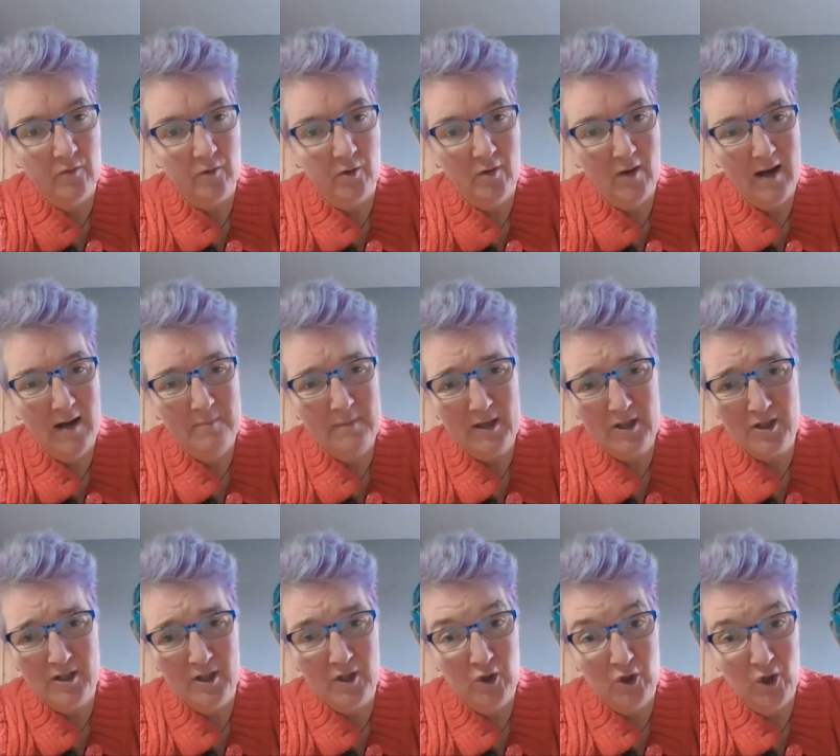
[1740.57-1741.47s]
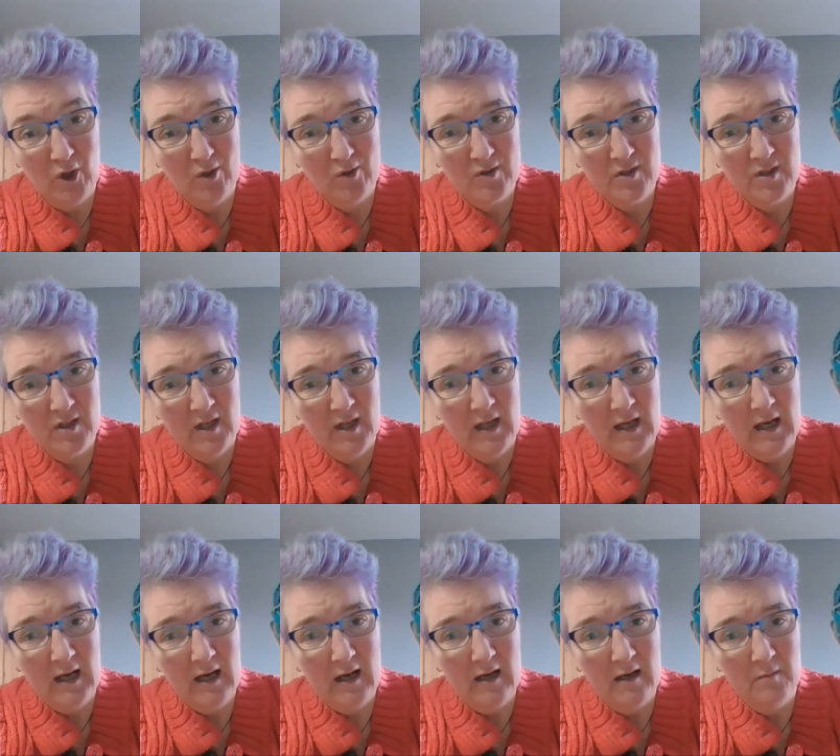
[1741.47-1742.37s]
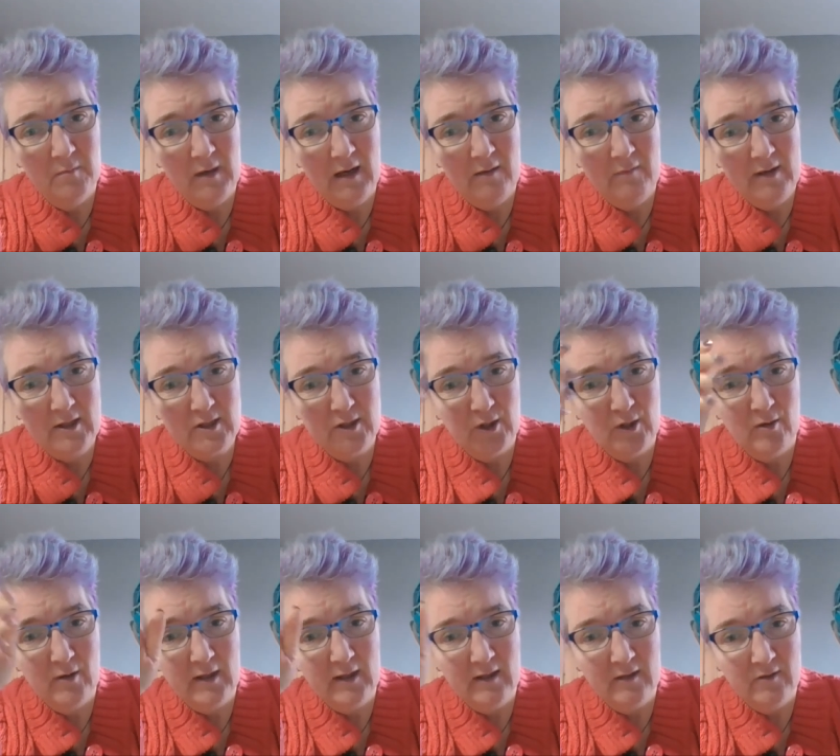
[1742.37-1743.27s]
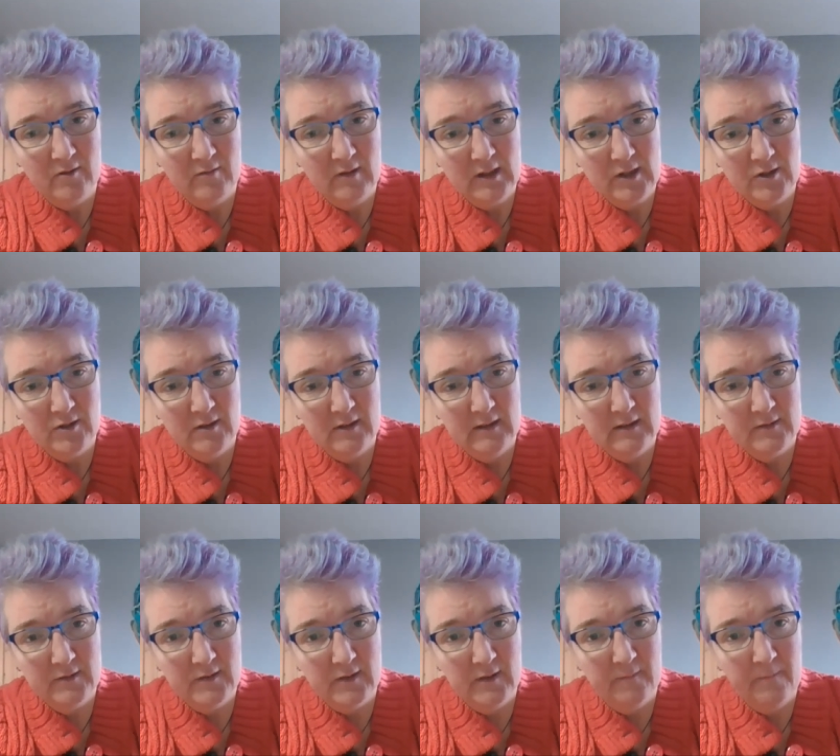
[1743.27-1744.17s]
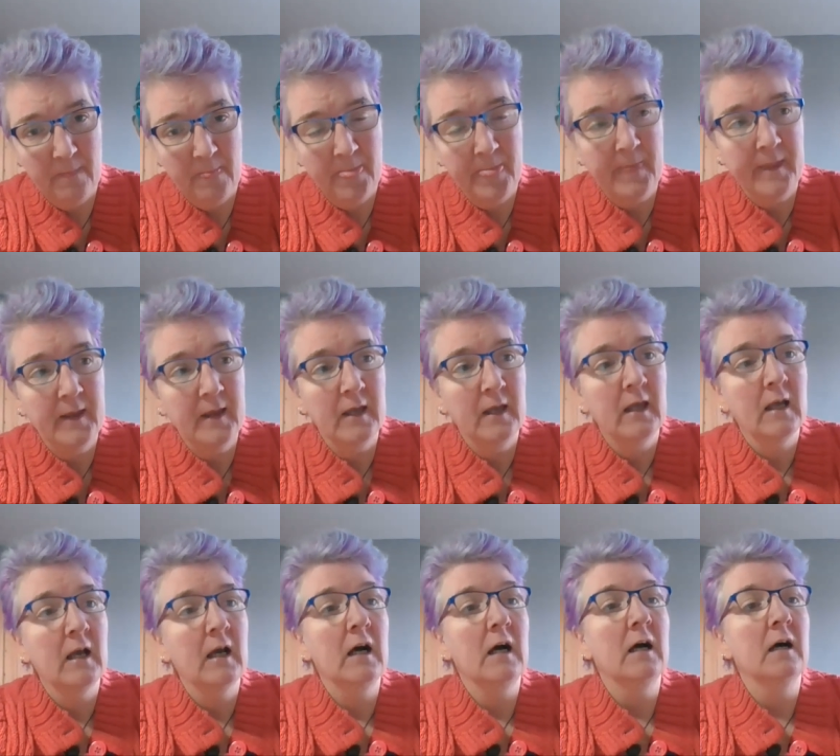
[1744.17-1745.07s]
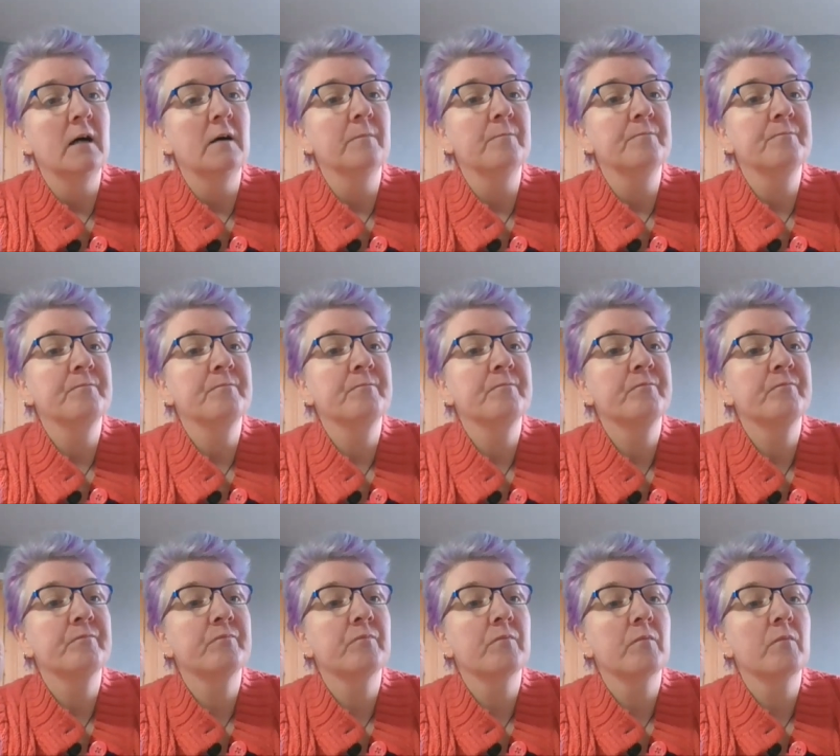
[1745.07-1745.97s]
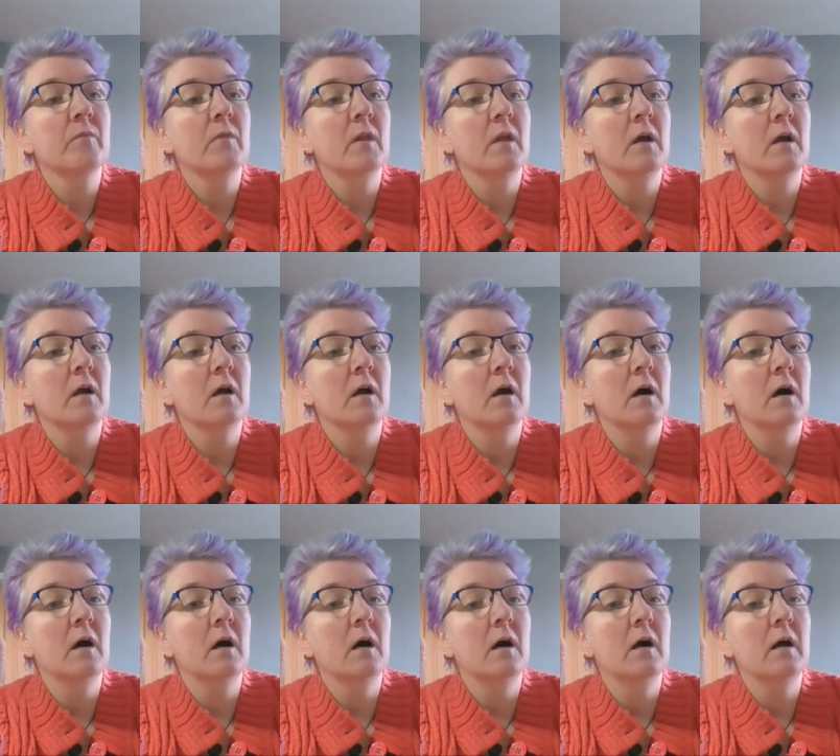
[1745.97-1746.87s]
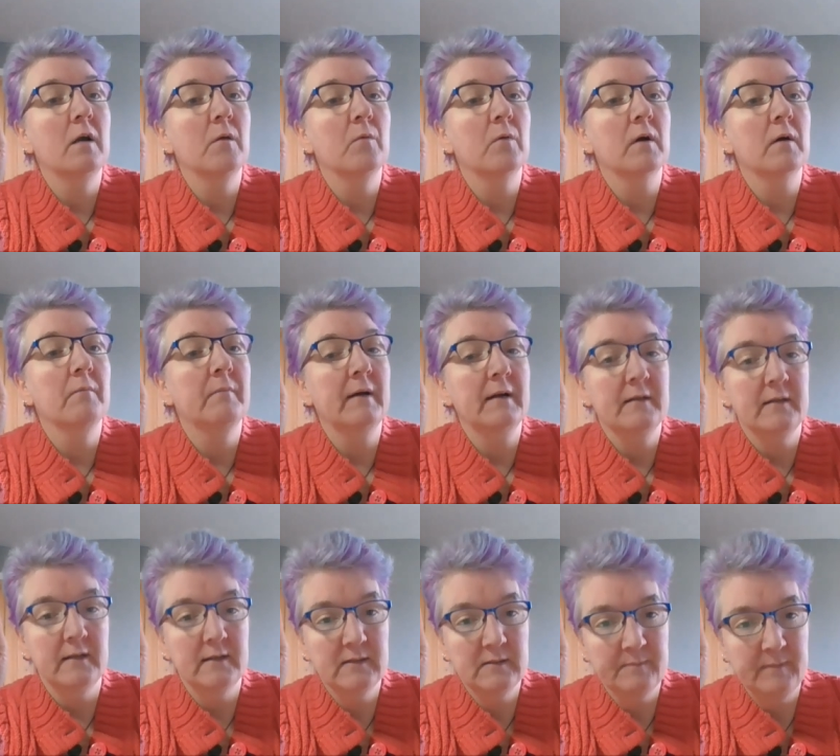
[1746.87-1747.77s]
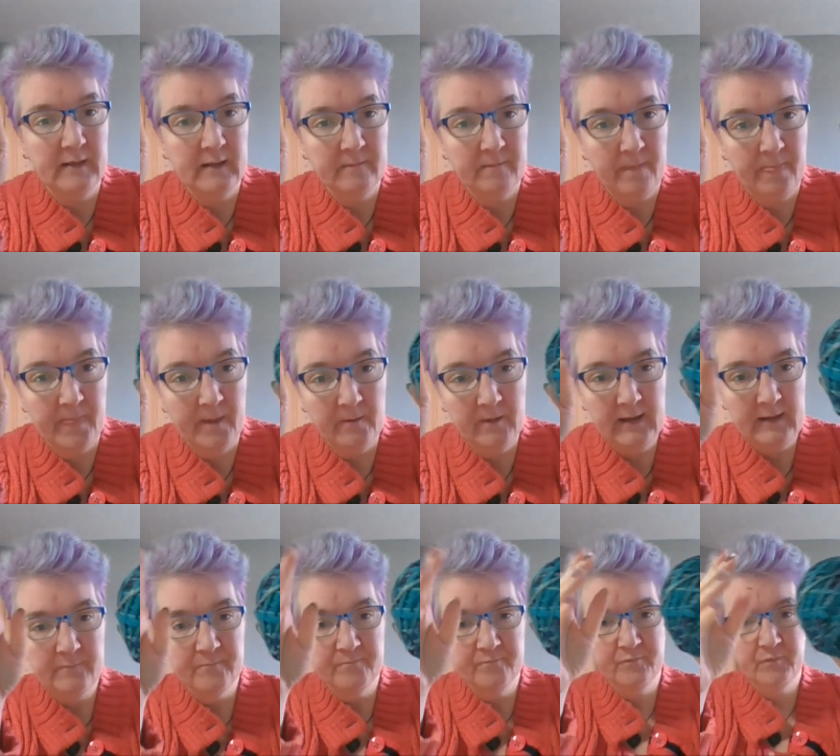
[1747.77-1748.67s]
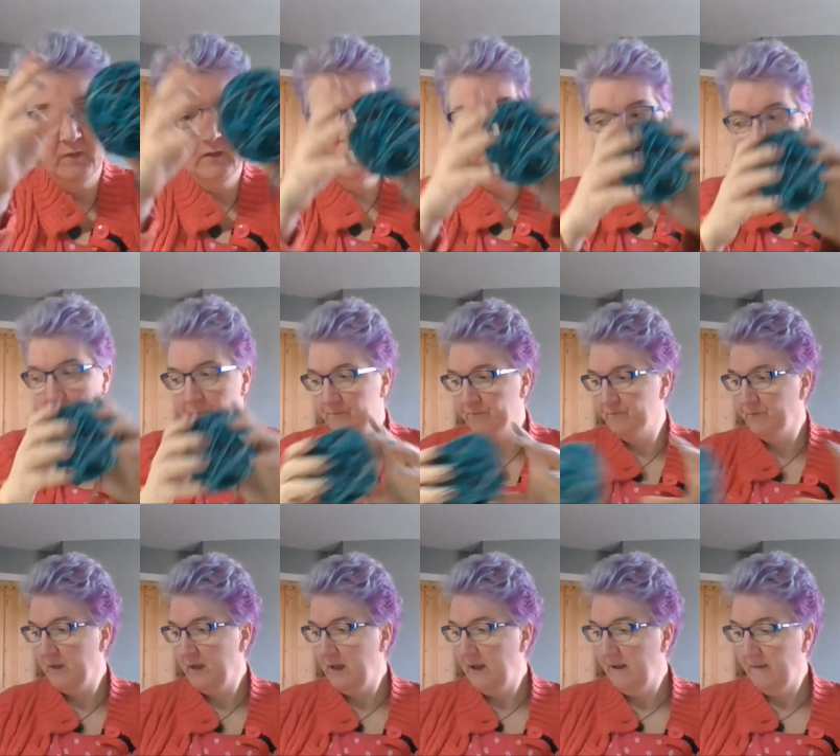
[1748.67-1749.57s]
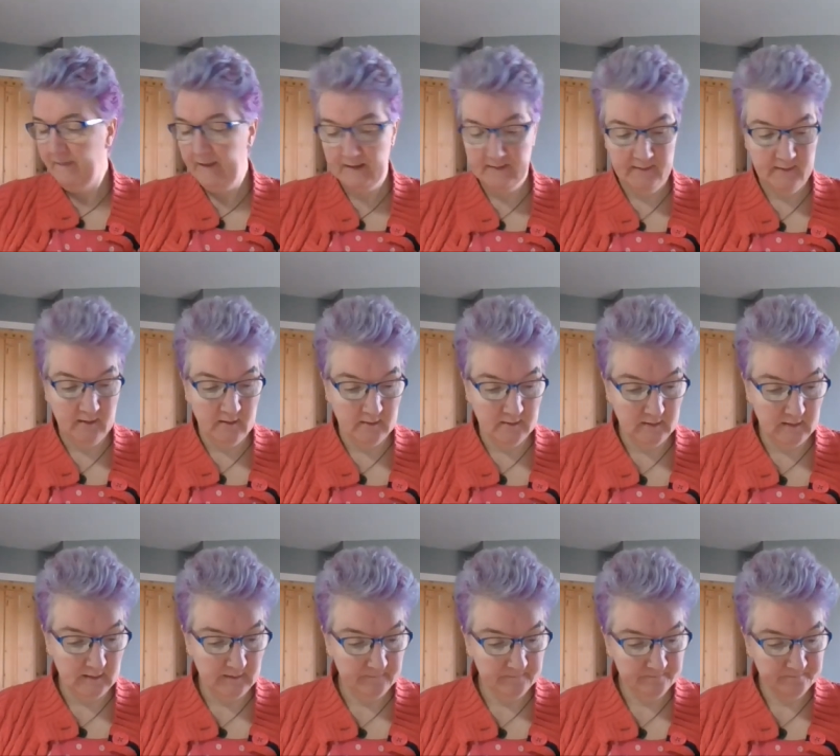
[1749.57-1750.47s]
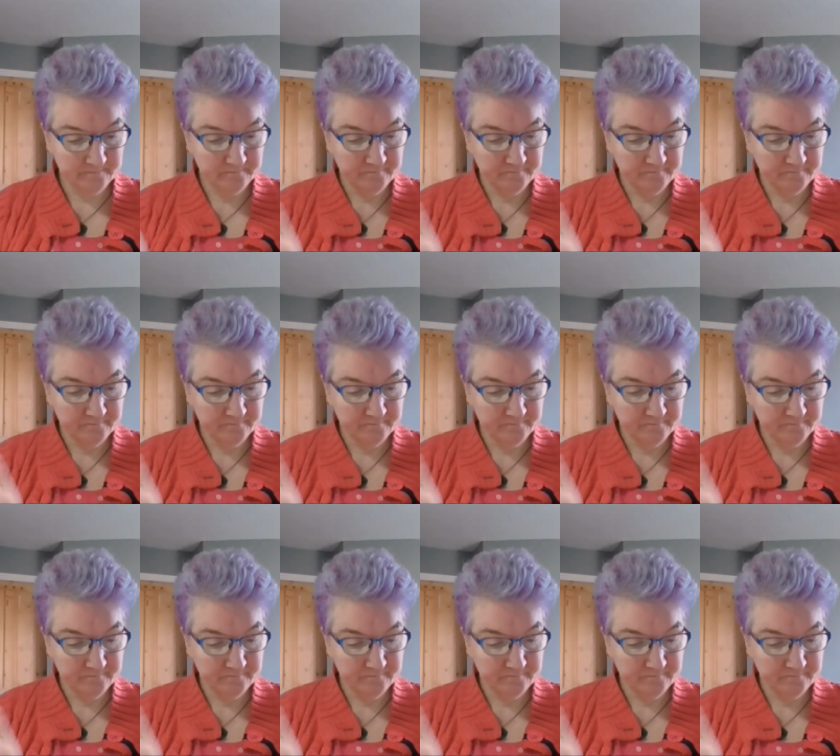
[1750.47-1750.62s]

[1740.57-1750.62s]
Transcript: through I'm actually not um, I'm actually going in the other direction now so um, I will come back to that in spinning okay so that's the yarn dyeing